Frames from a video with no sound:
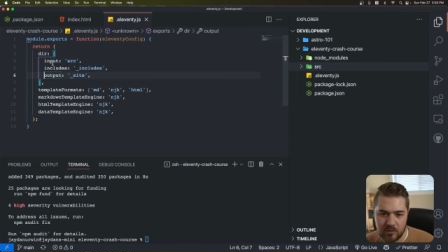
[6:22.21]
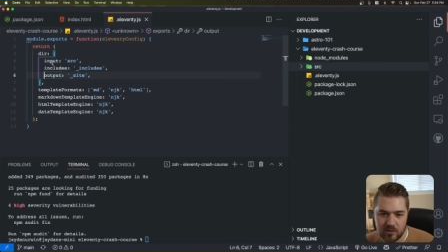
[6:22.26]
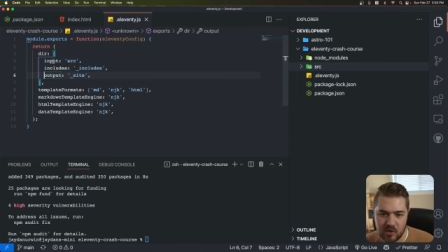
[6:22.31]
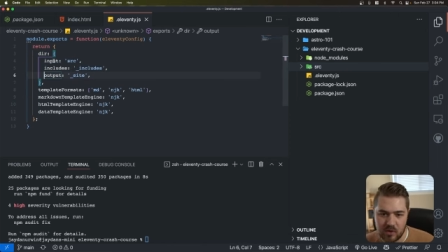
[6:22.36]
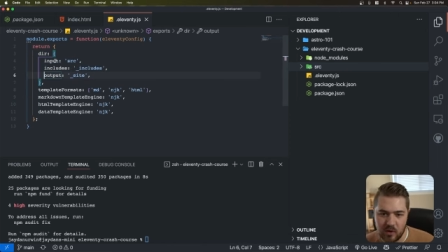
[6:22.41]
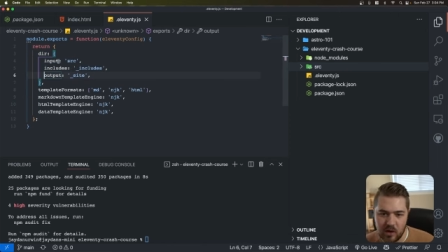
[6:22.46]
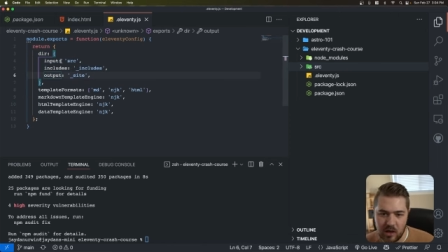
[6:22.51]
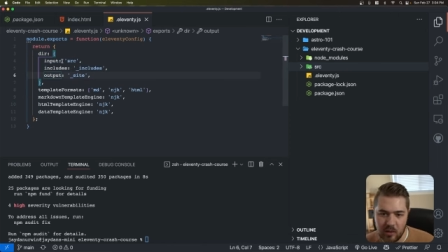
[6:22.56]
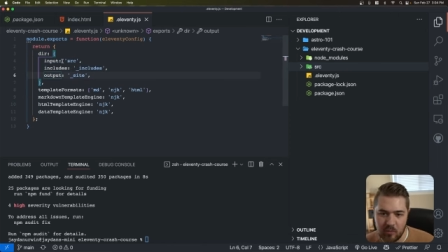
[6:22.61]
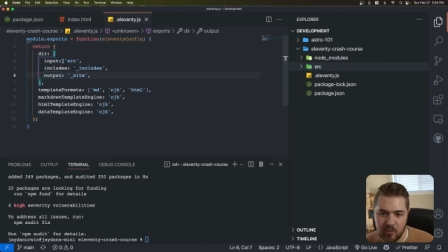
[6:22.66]

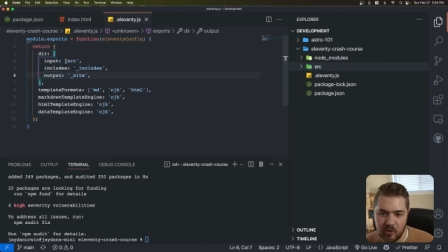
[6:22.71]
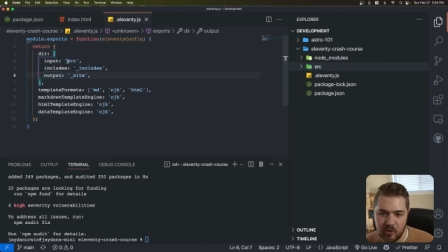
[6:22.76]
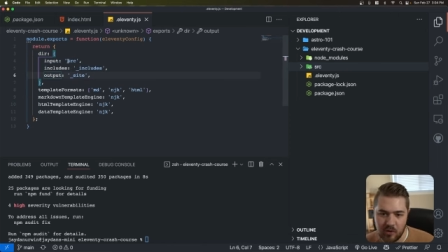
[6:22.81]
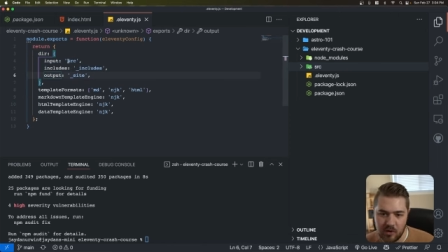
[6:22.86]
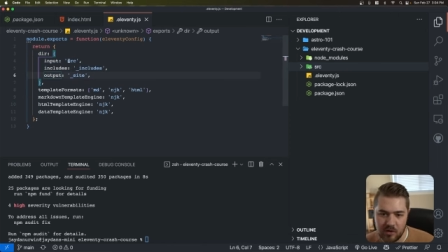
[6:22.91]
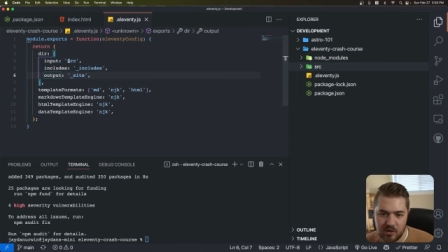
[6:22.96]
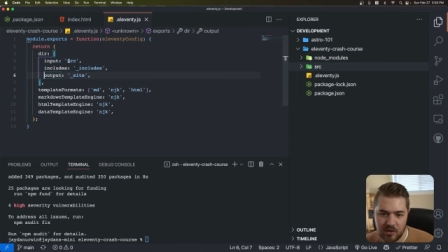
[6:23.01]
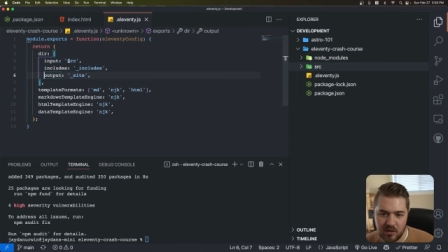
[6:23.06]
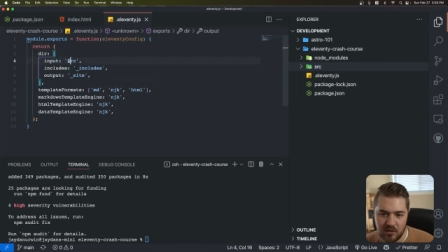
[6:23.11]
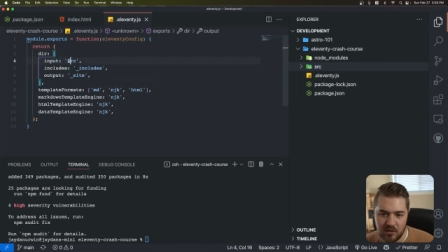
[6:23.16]
So
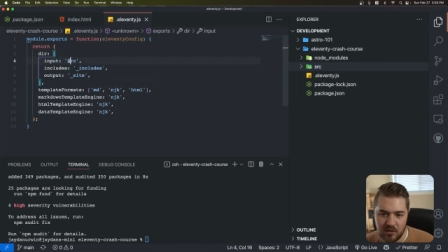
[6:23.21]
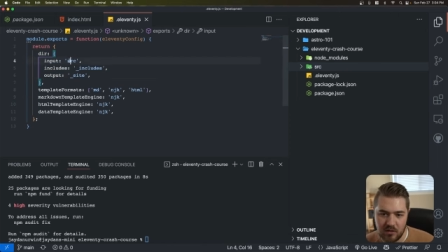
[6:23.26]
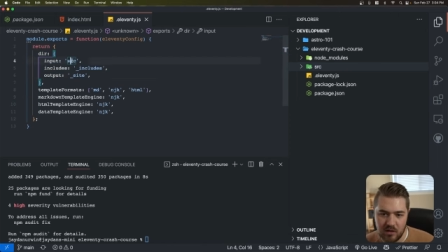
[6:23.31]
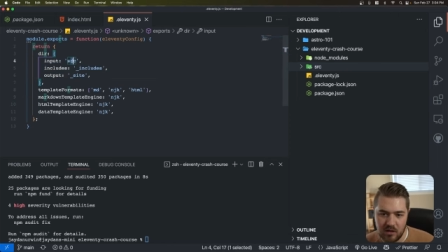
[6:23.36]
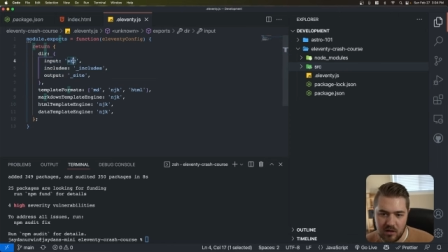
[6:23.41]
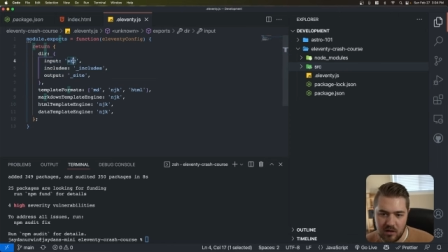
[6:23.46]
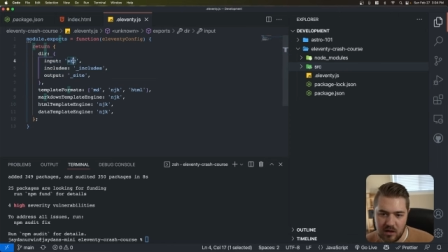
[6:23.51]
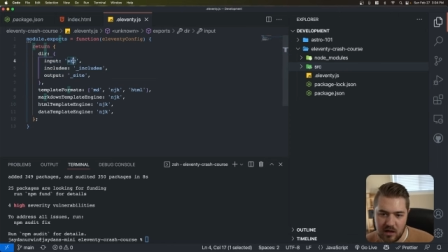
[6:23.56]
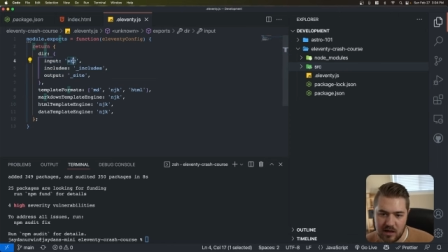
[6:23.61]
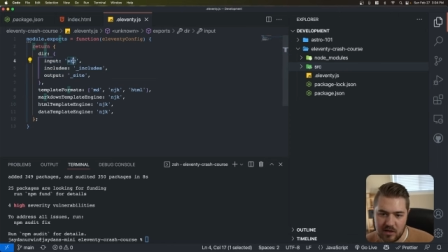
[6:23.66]
input
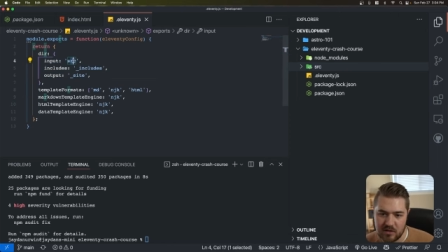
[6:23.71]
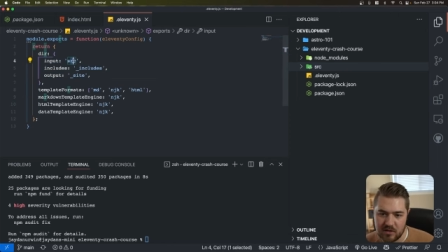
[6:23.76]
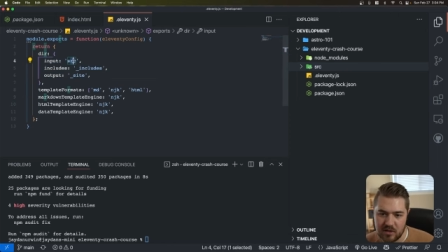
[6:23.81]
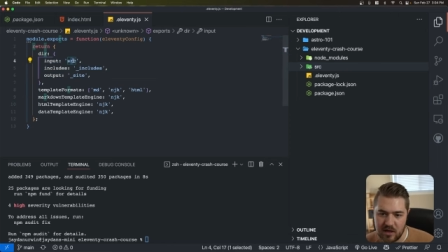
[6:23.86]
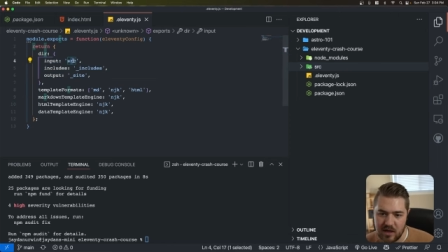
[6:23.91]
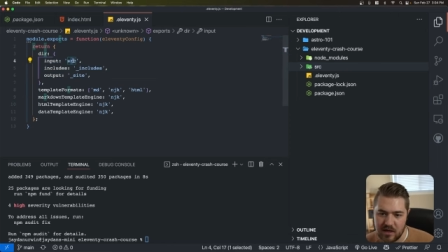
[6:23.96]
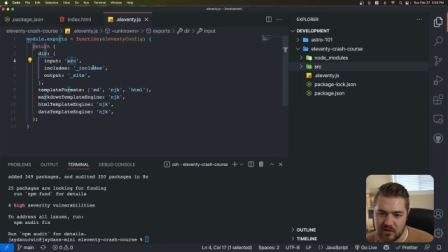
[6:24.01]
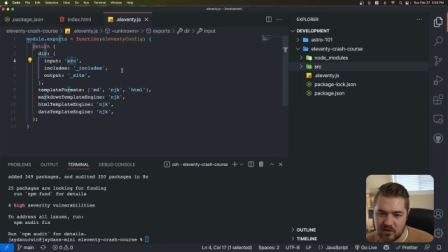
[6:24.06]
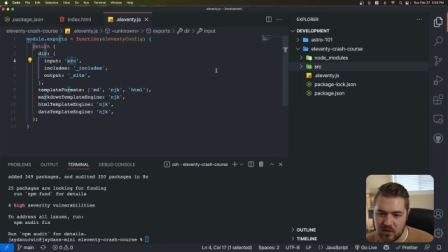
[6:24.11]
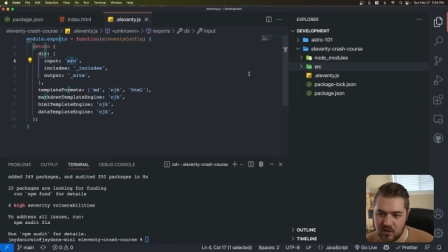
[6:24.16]
is
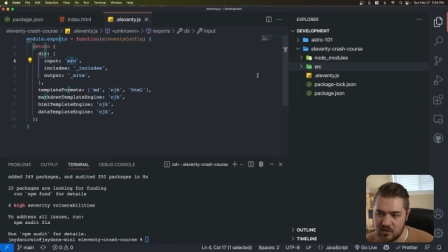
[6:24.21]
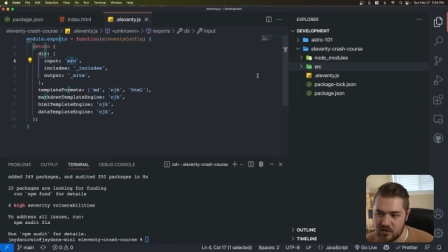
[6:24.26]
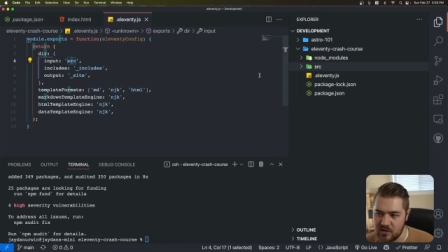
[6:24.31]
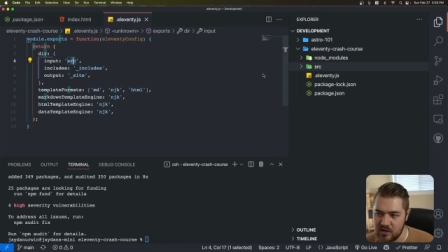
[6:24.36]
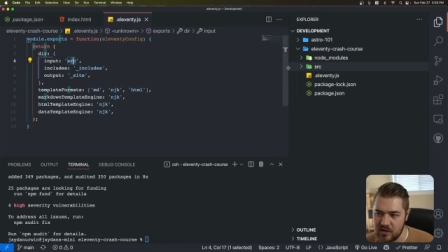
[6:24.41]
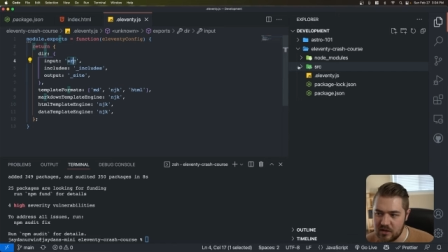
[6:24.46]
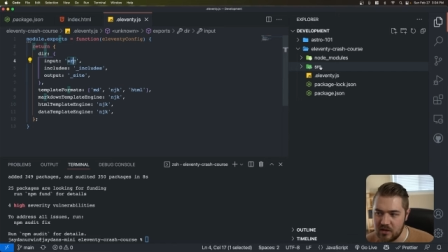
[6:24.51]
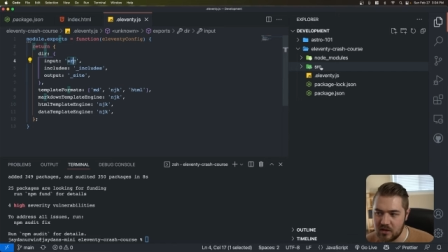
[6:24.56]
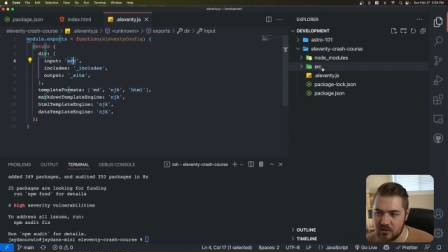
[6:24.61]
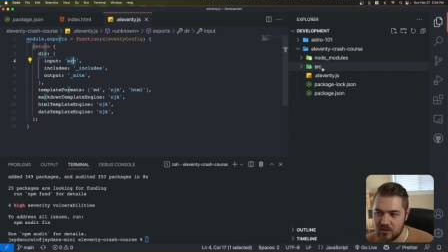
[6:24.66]

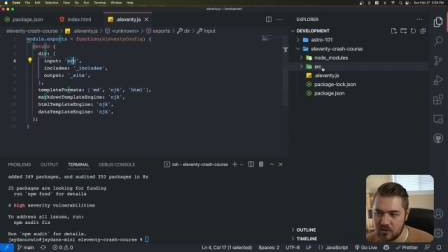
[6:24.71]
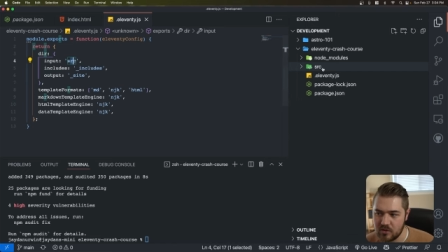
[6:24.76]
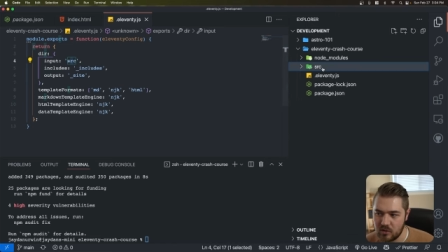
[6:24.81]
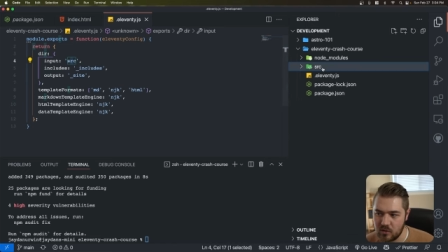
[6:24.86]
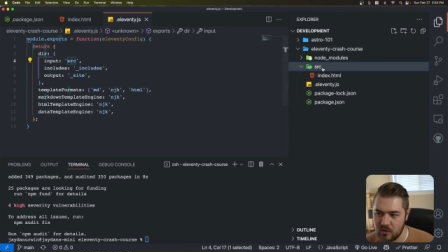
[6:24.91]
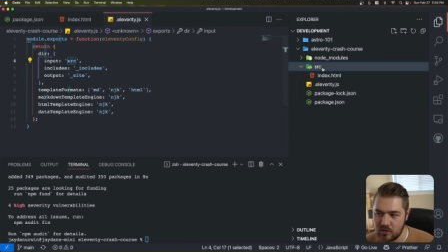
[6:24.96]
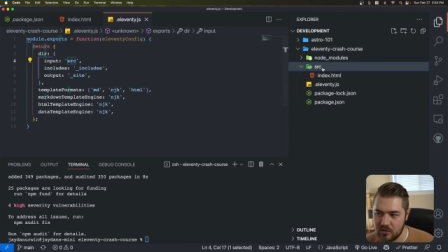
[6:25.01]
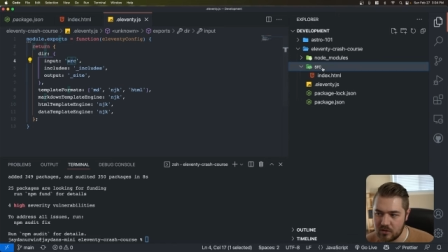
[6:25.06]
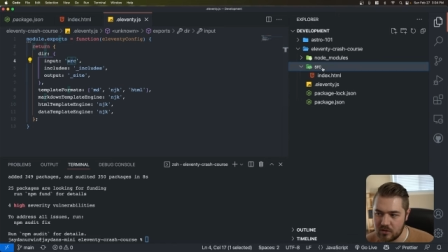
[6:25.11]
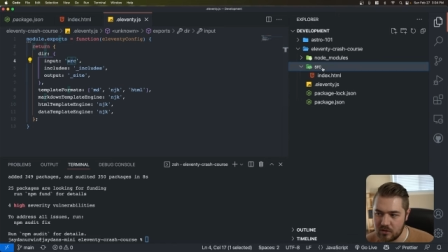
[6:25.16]
src, our
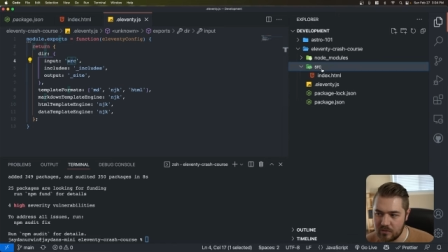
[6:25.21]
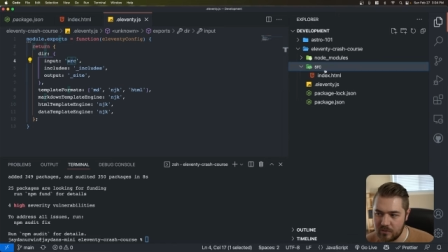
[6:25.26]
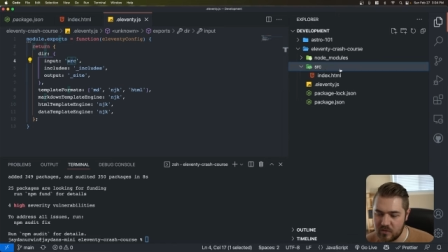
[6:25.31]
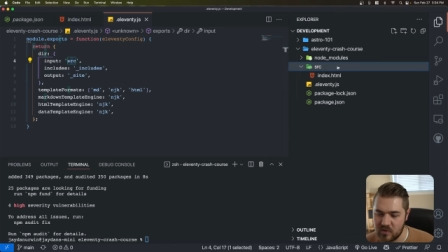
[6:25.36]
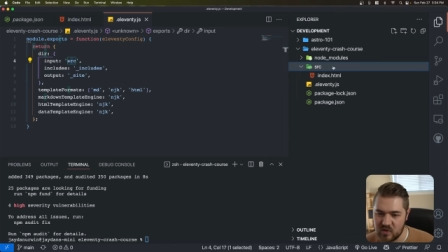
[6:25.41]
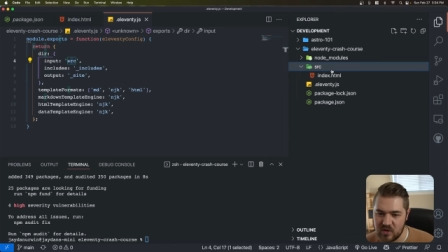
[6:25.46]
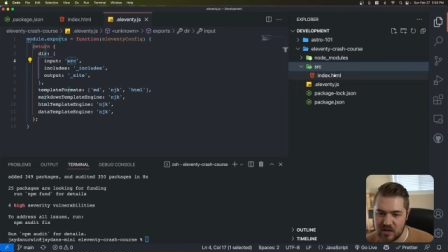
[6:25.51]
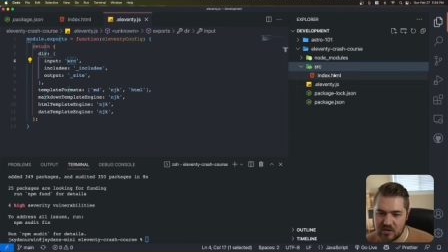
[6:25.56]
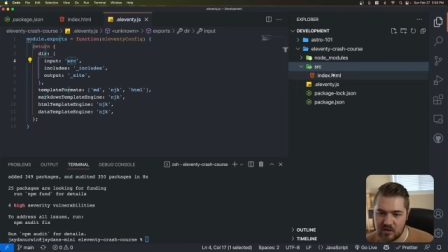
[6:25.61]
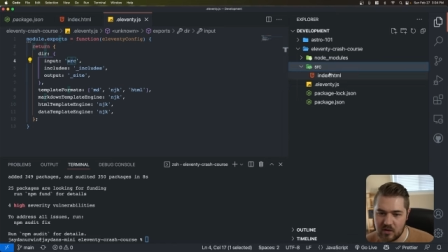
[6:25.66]
source.
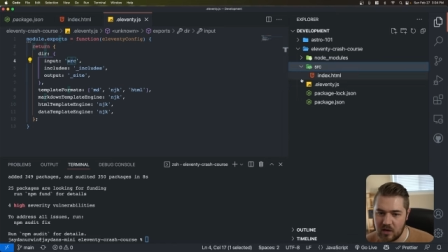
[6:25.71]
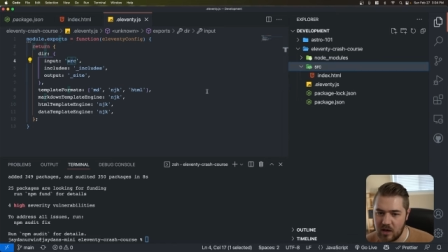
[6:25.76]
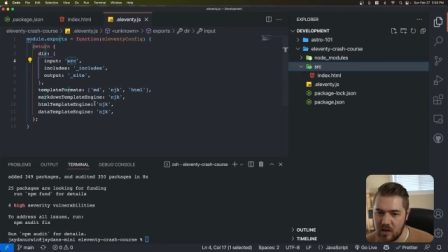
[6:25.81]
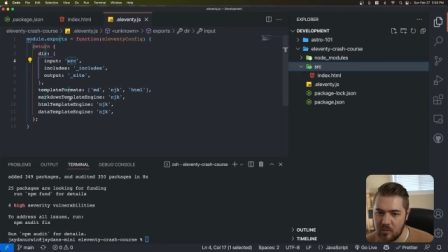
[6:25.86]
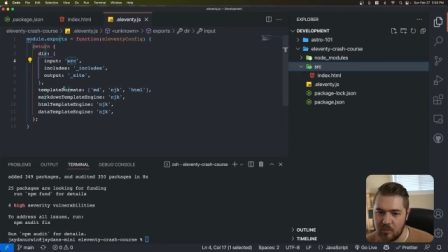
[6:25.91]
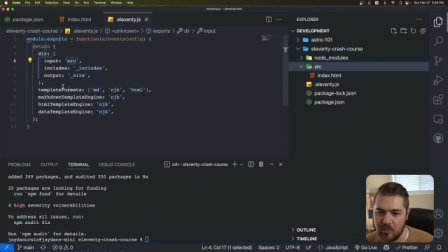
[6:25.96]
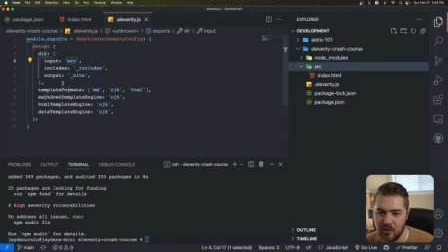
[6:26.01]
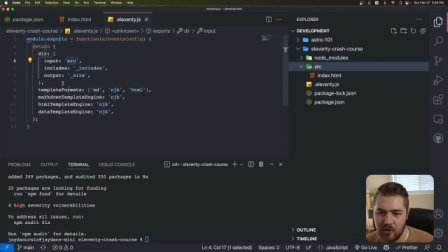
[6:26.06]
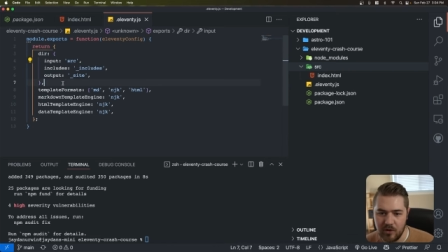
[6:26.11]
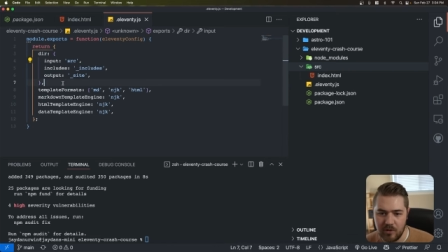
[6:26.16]
So that's our
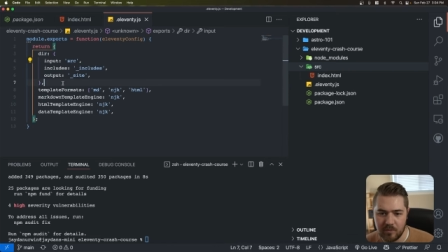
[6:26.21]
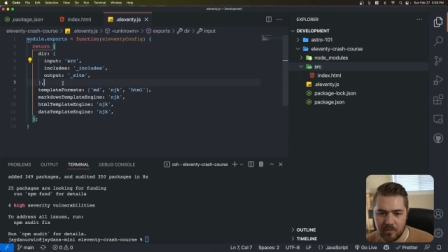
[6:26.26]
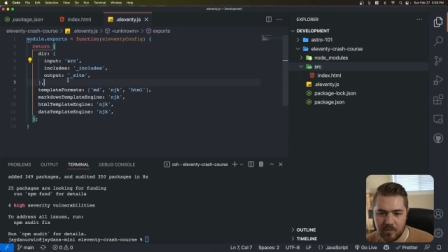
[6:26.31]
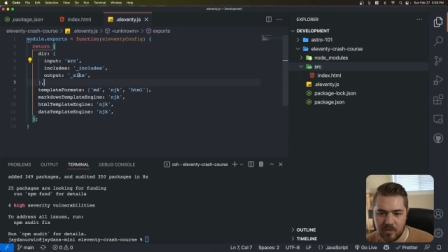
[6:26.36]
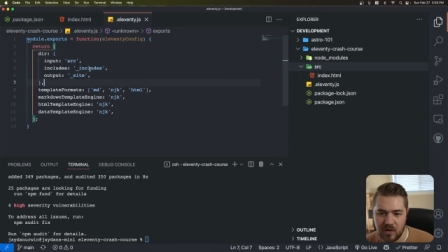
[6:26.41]
input.